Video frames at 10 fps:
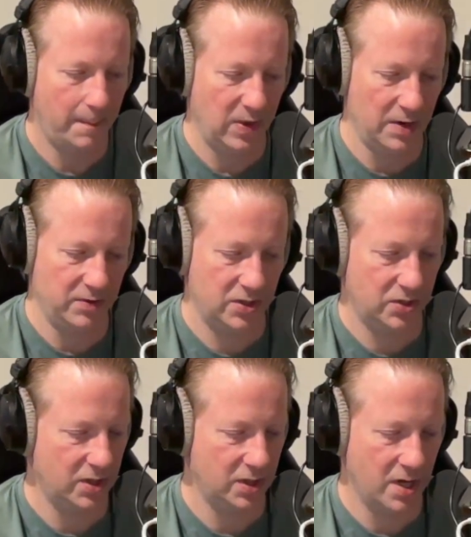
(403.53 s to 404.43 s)
I'm just
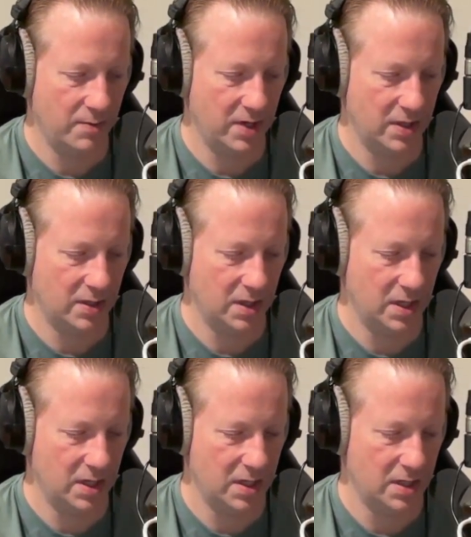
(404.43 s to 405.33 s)
going to come in
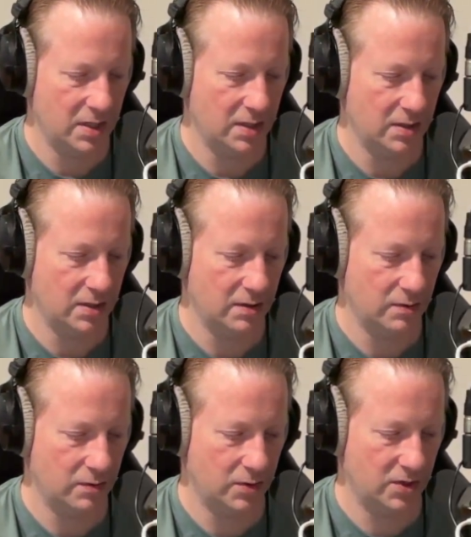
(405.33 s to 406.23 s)
and
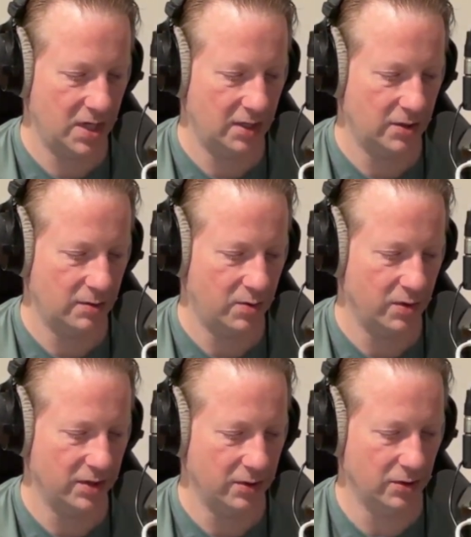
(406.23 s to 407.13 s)
we'll just take another
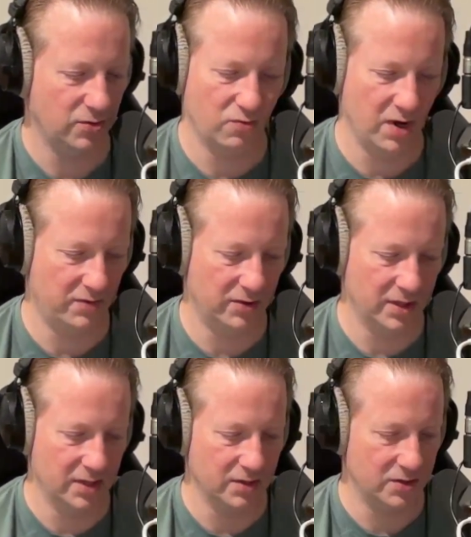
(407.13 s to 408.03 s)
point that looks
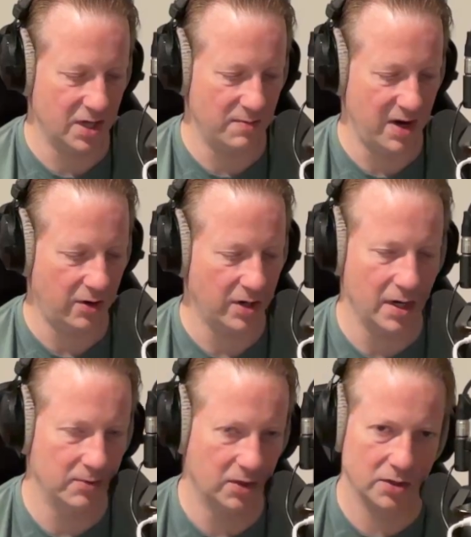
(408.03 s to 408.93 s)
roughly in the same area.
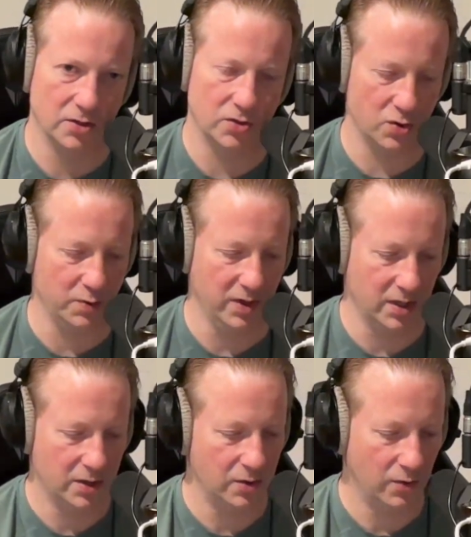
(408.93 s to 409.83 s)
I'm not going to zoom
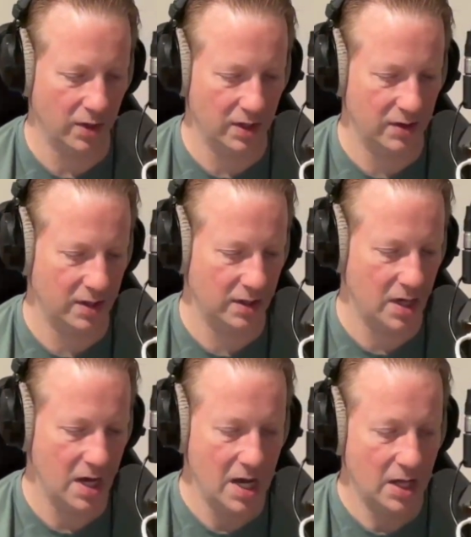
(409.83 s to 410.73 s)
in or anything. The
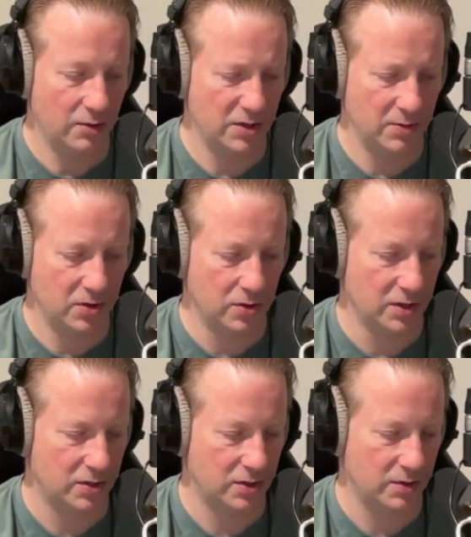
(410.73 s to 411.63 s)
reason I'm going to do
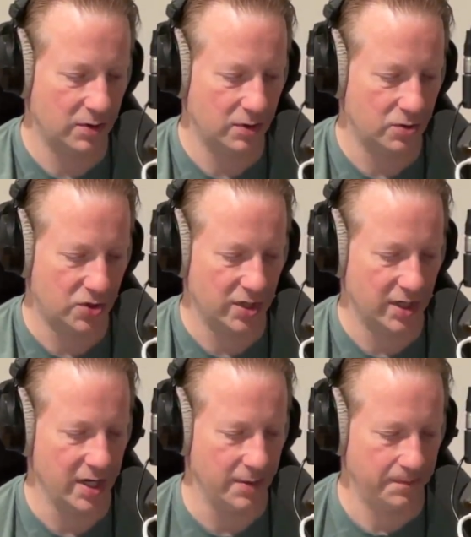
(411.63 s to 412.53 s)
this is I want to go
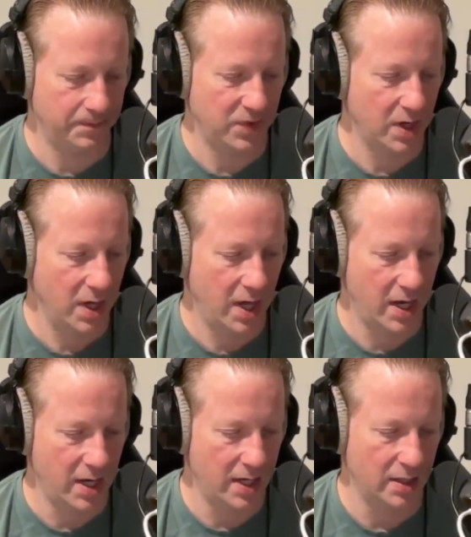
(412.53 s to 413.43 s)
truncate,
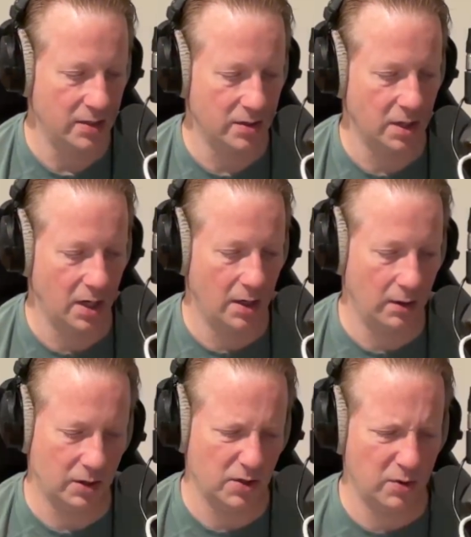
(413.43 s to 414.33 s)
and
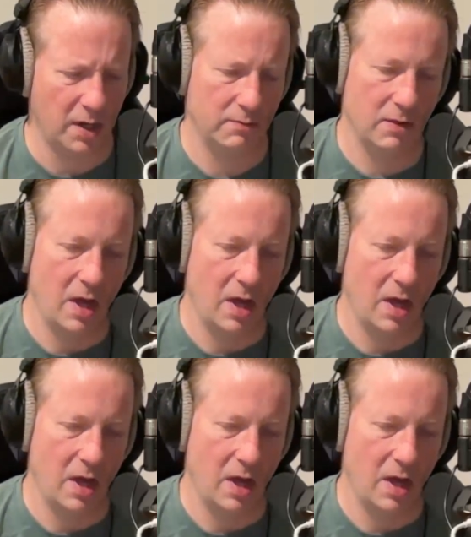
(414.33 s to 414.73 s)
because